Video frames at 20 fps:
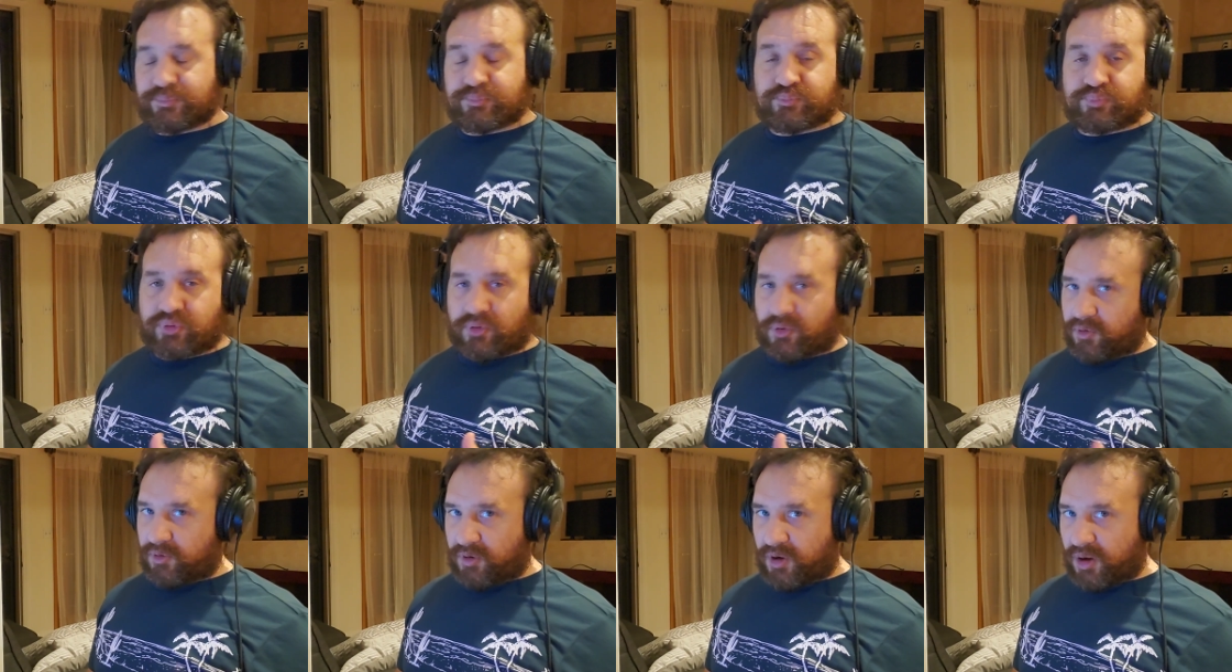
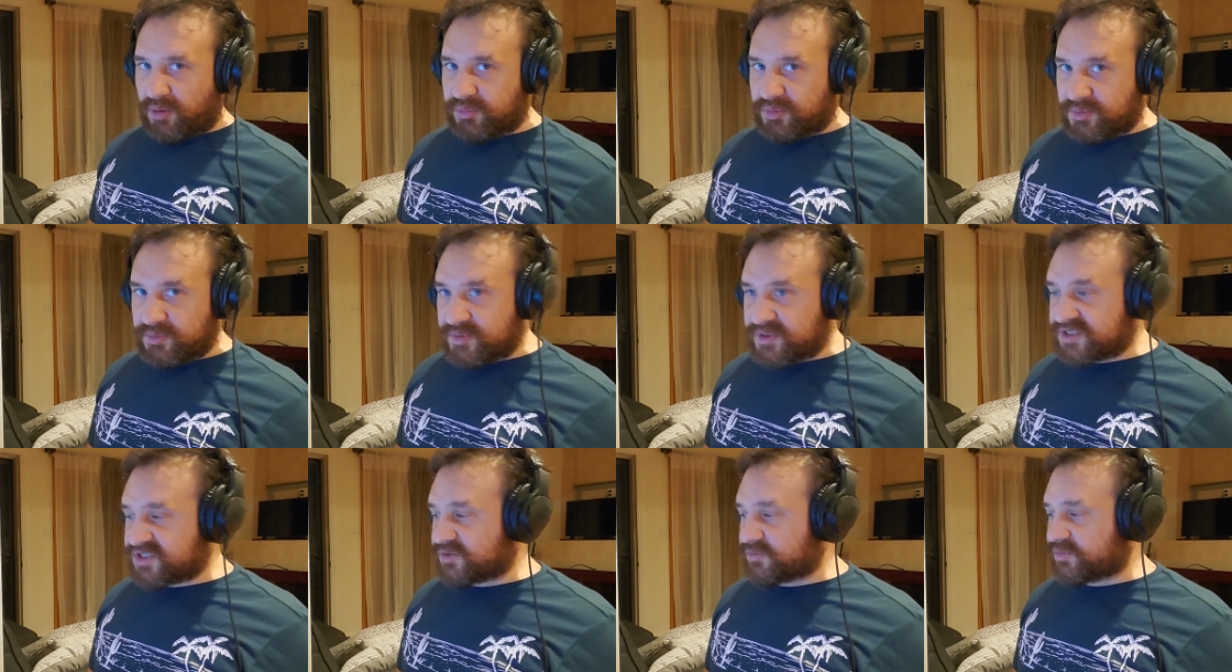
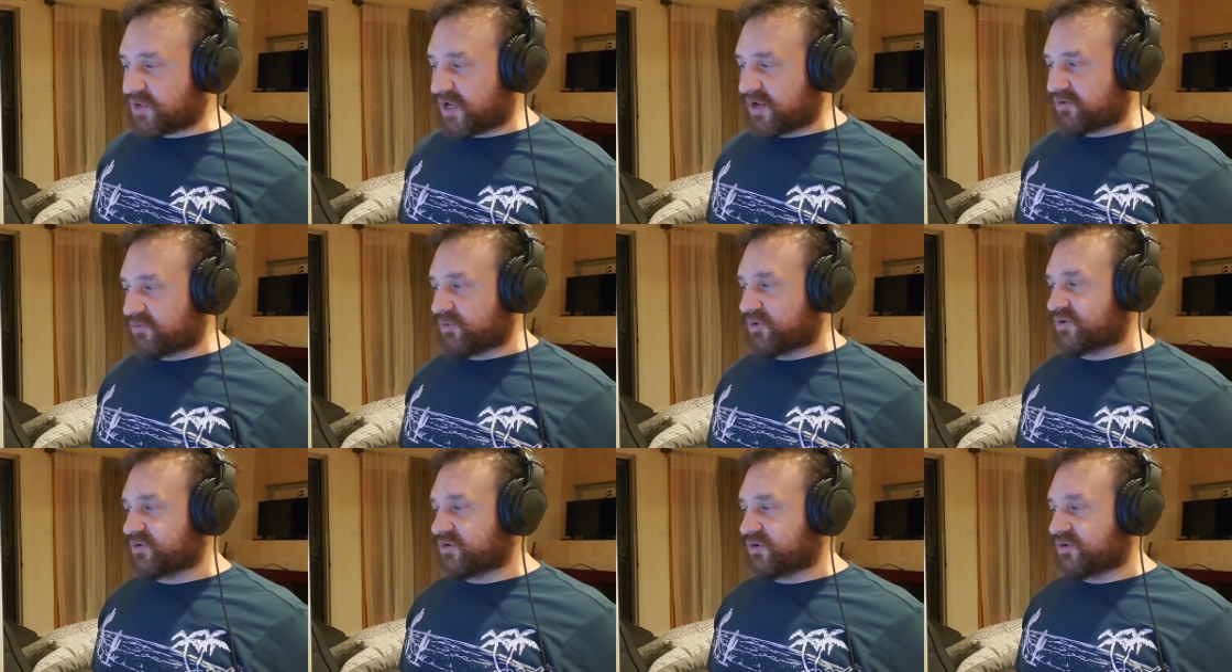probably some
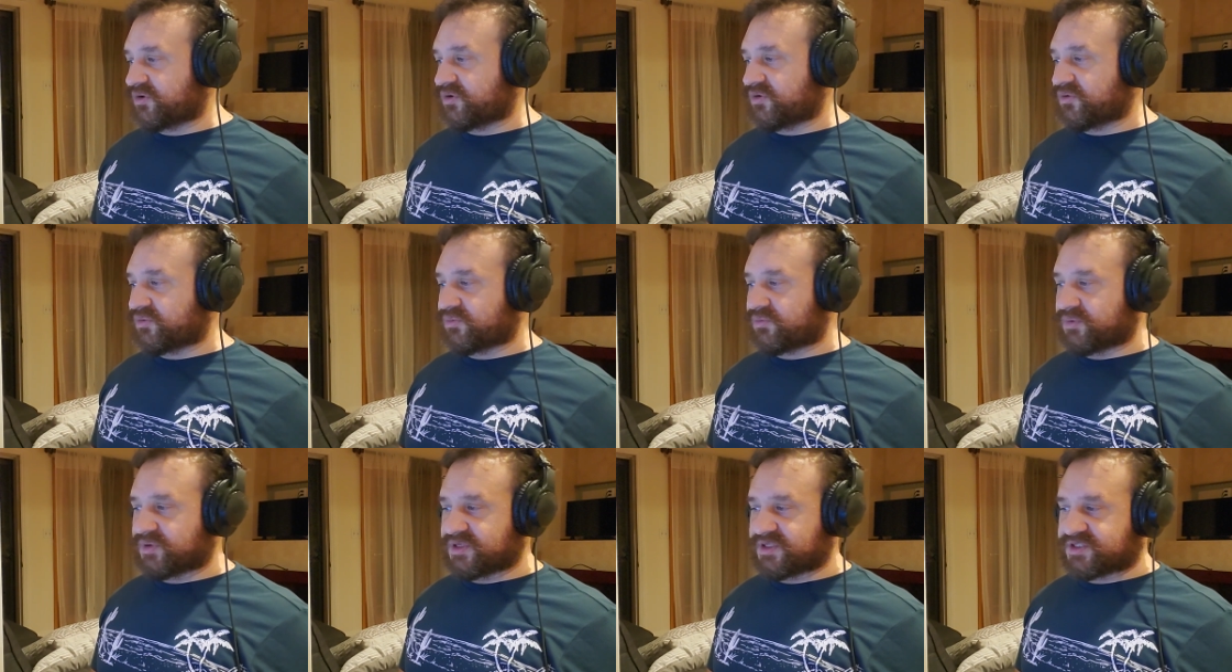taekwondo,
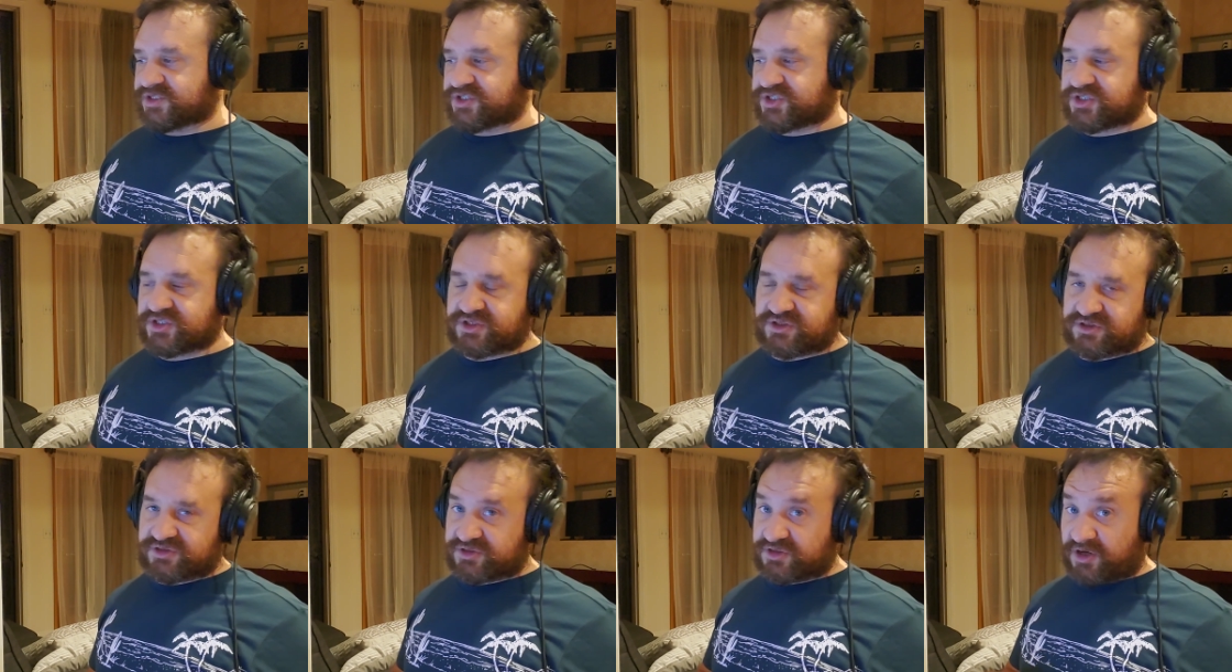
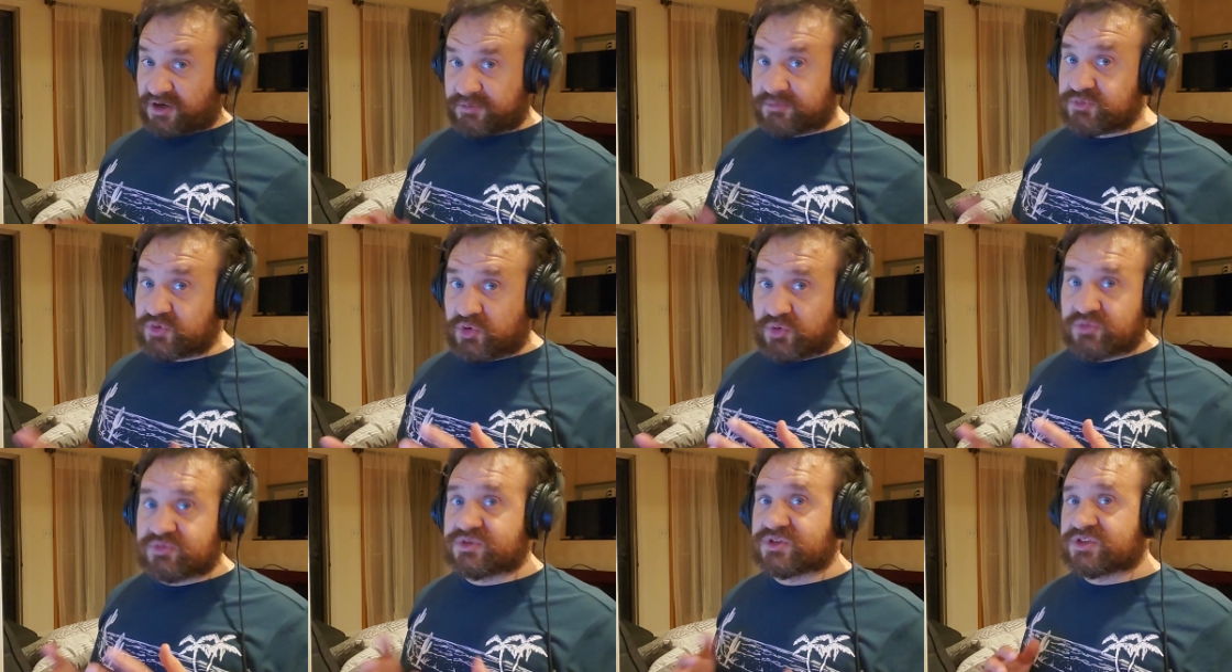which I'm
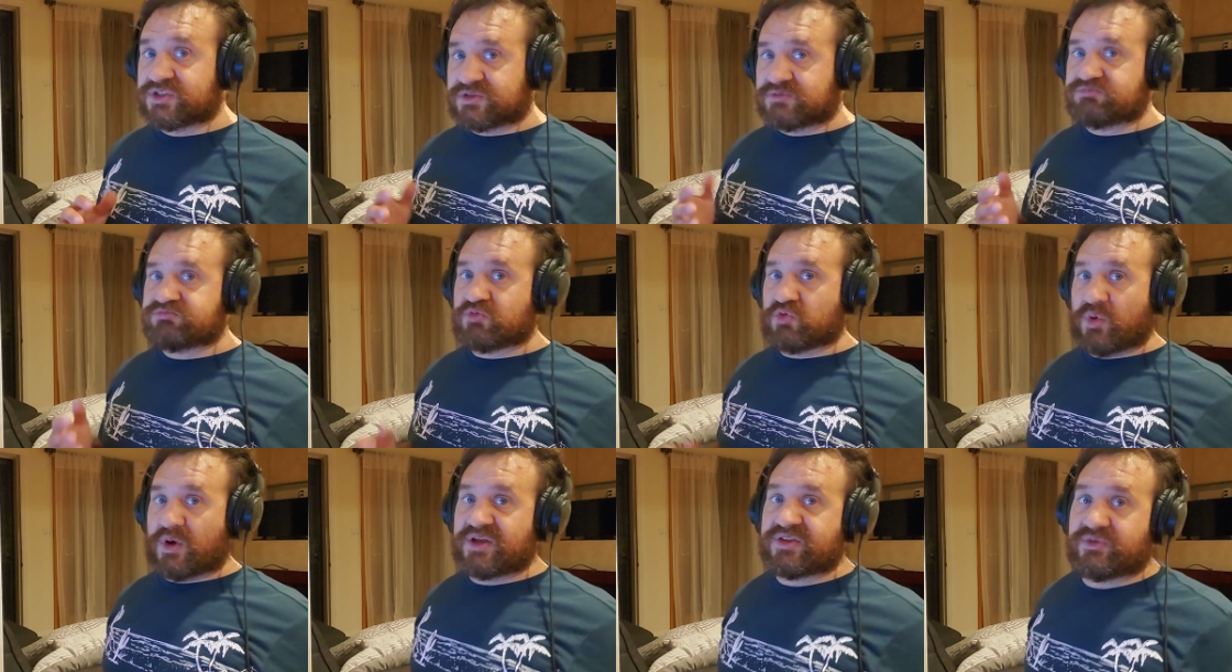told is
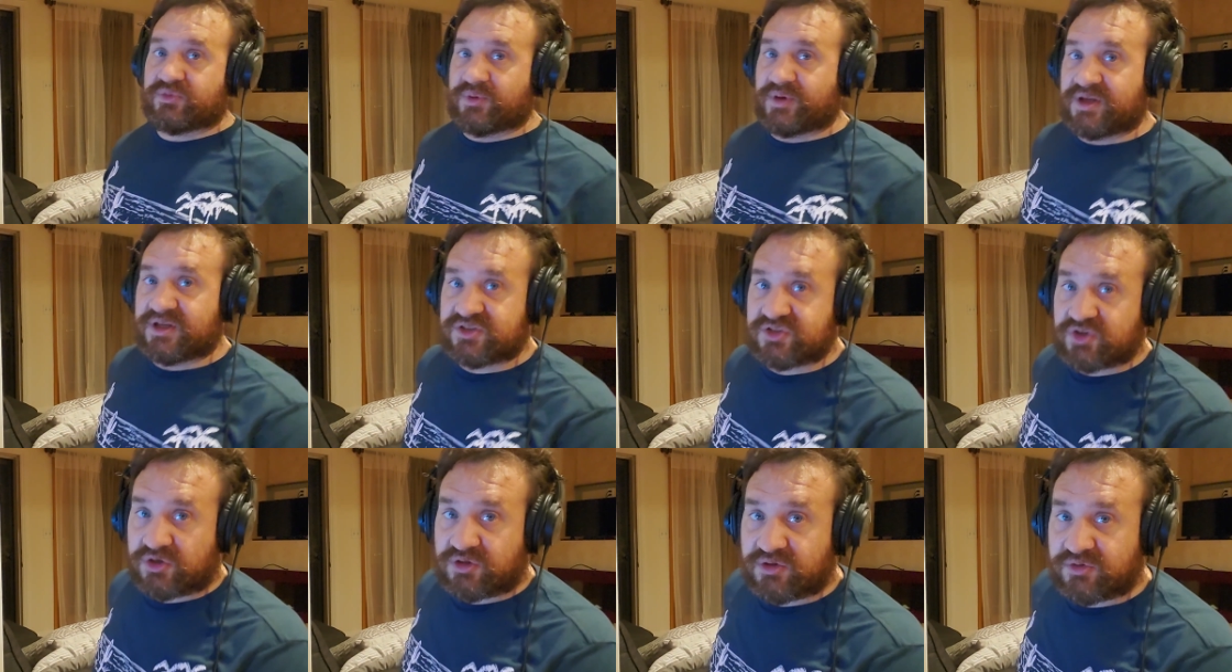quite the
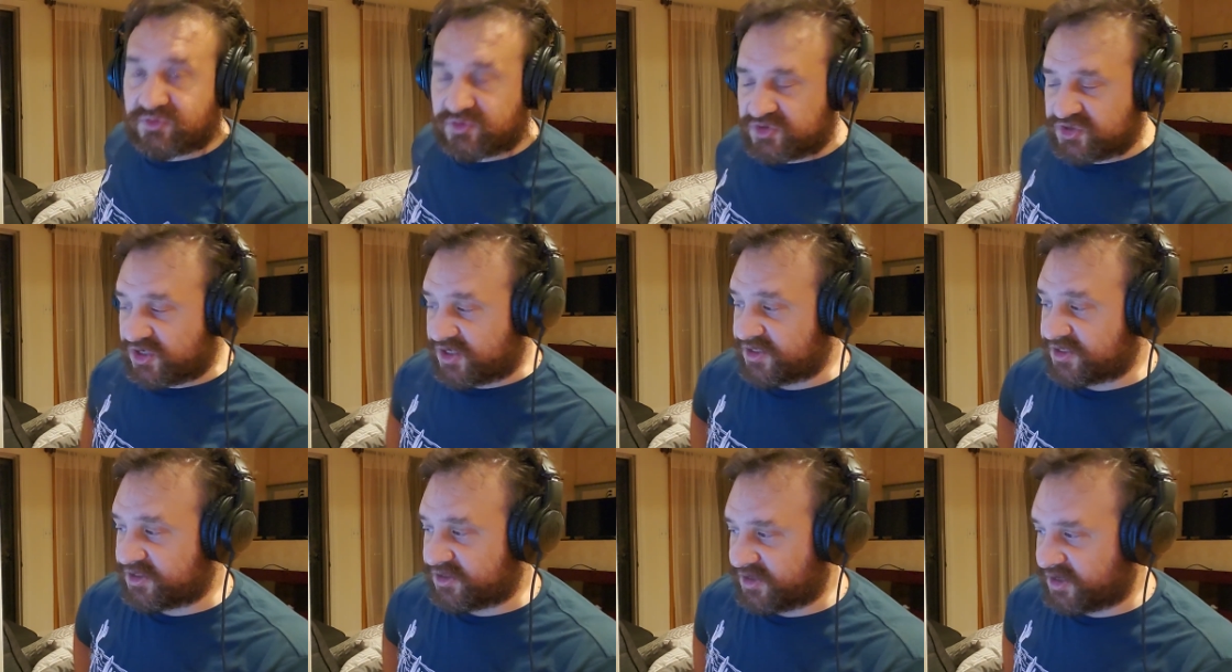rage all over
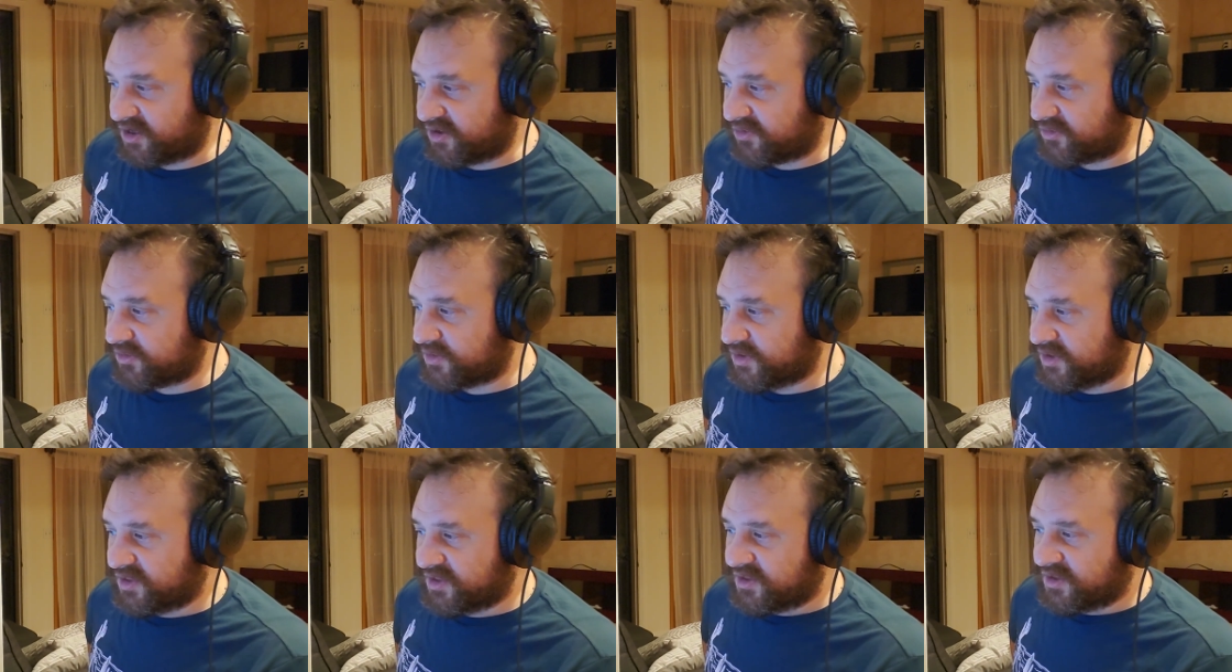China now.
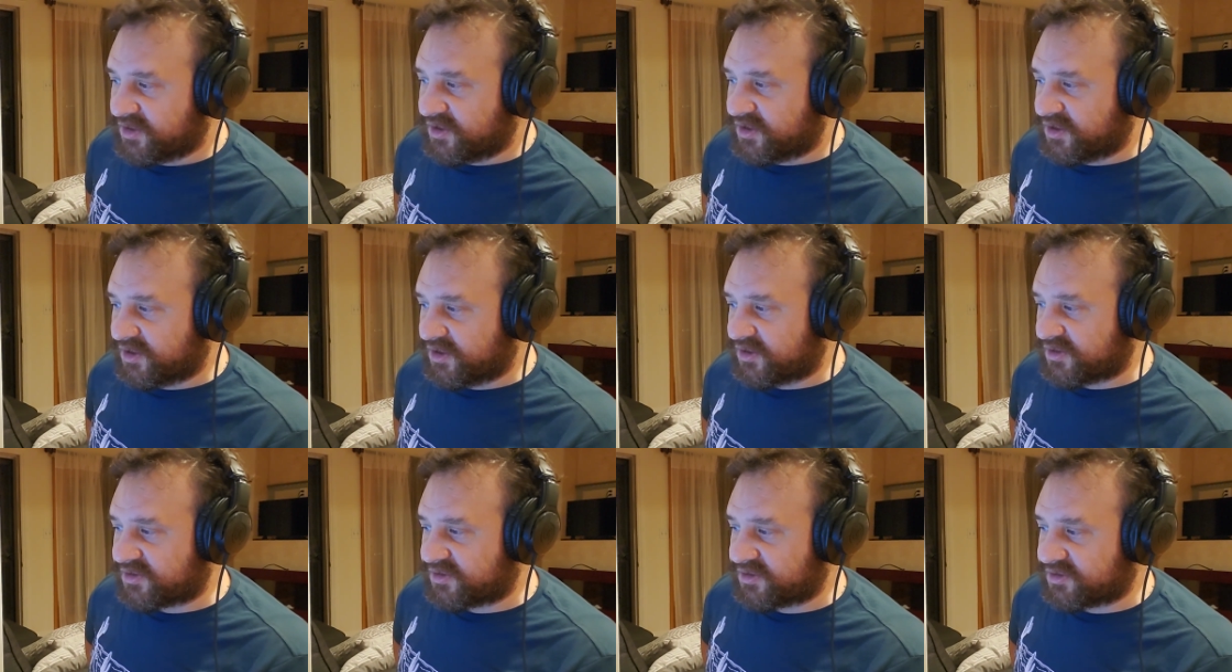
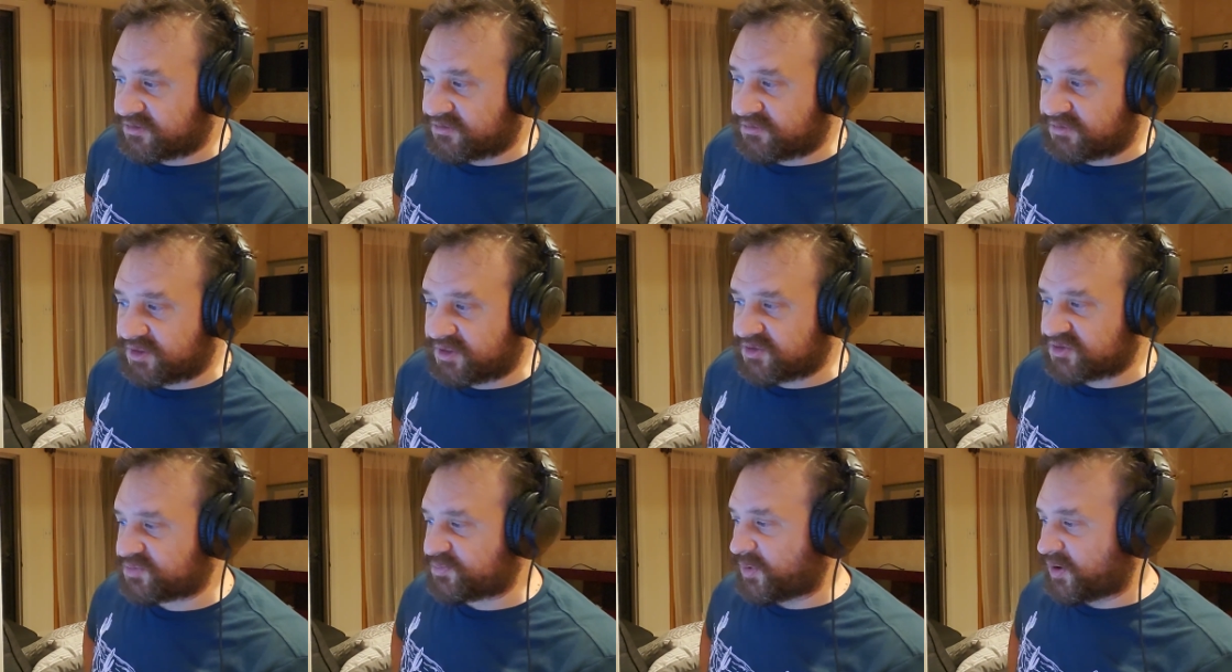That
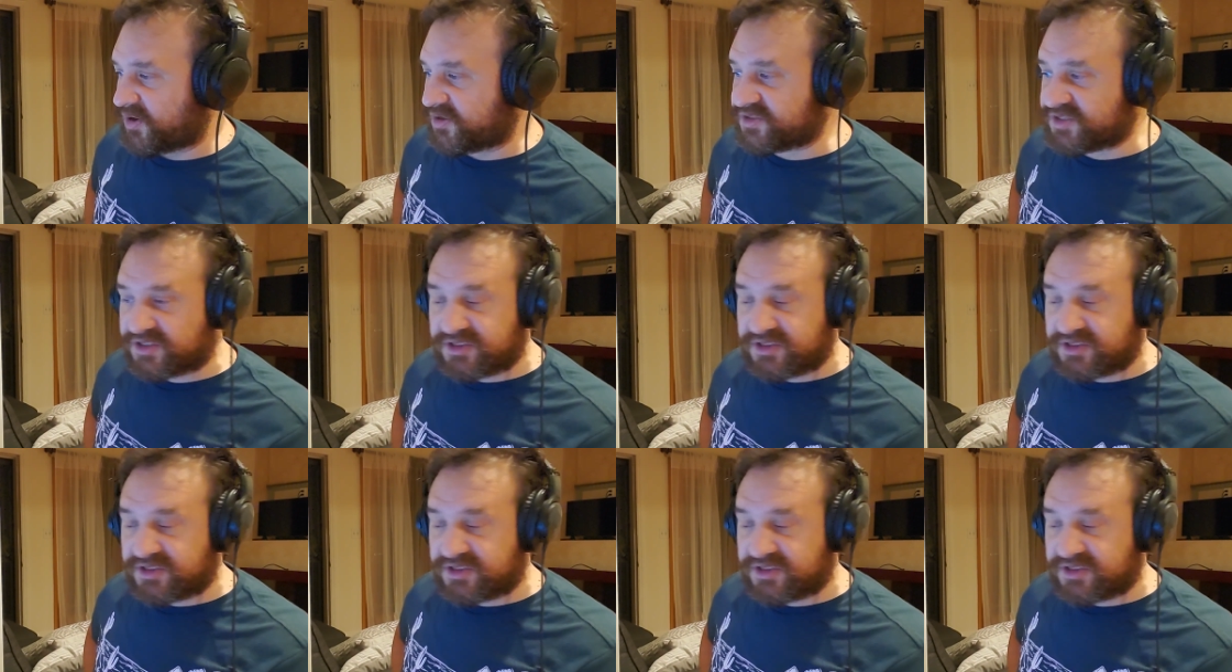these boxing